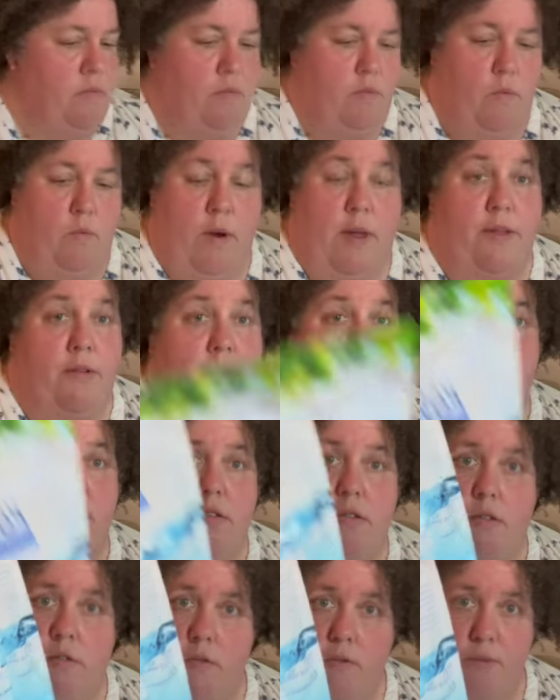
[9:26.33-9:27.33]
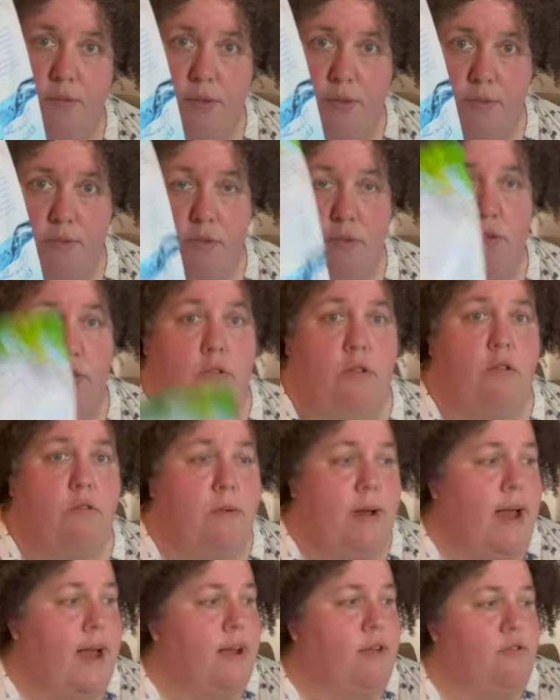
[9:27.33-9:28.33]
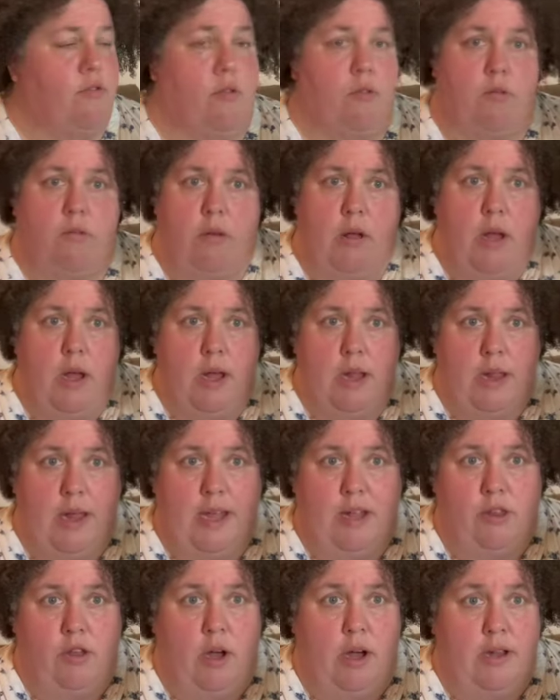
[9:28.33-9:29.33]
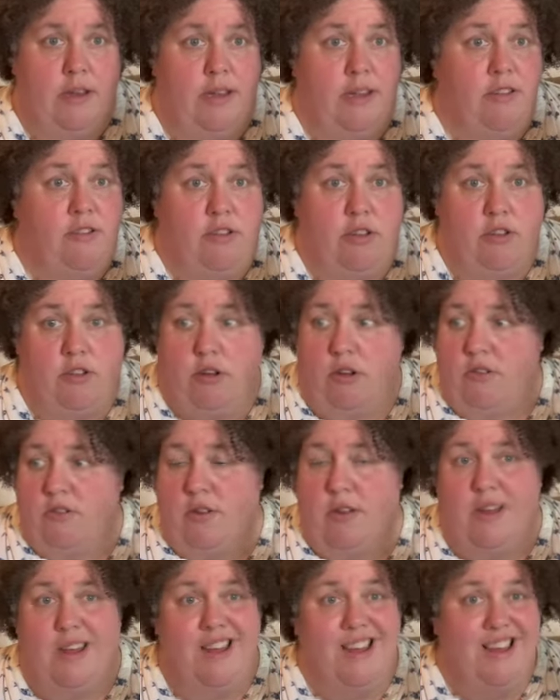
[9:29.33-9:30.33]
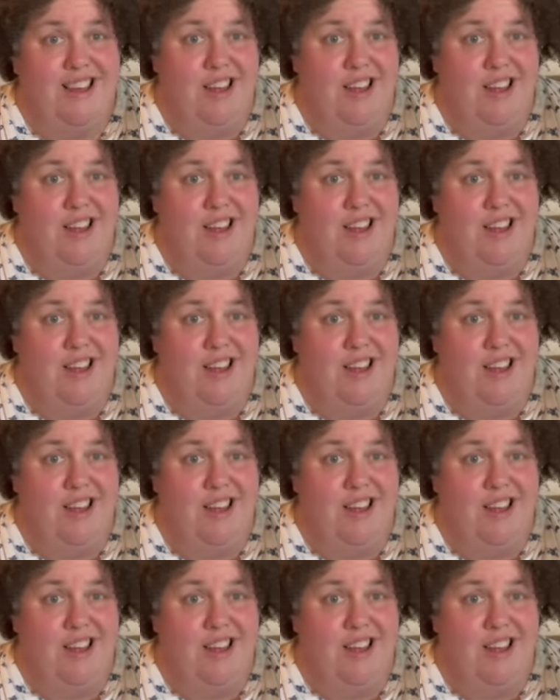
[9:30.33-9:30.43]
whether it's through Norwex or like Dawn dish detergent.